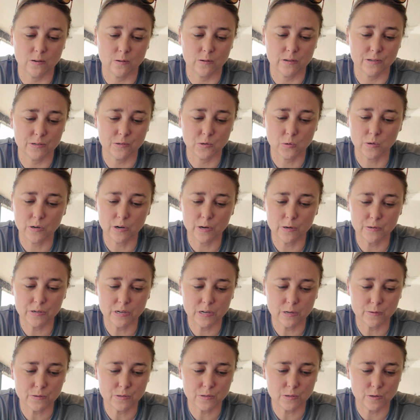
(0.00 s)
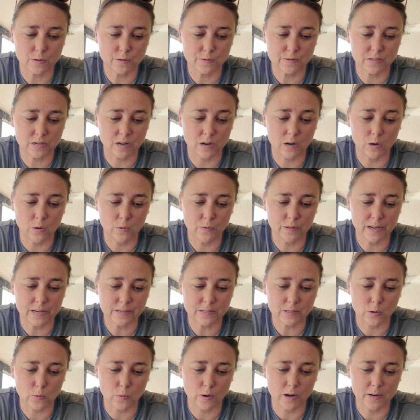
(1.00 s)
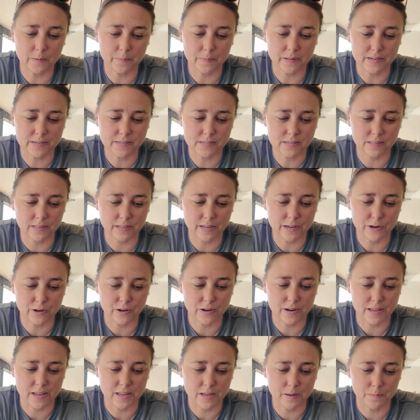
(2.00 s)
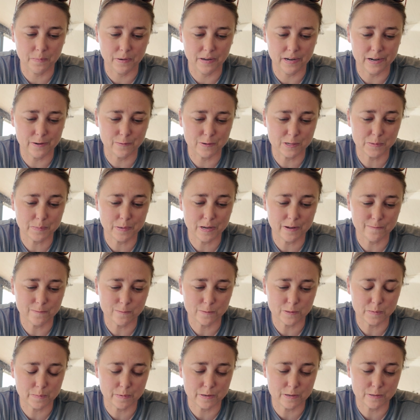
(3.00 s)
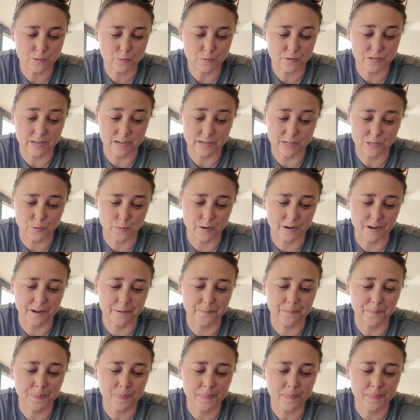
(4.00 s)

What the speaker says: Our historic hotel serves not only as a quiet place to lay your head, but a respectful spiritual sanctuary.